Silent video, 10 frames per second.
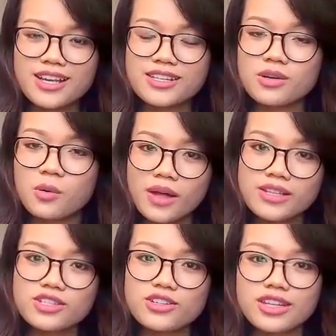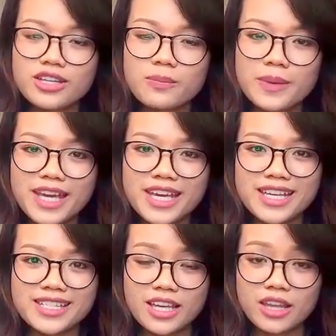so once your little pea
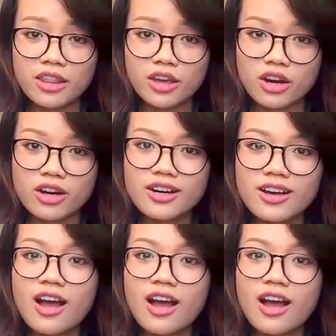is in there,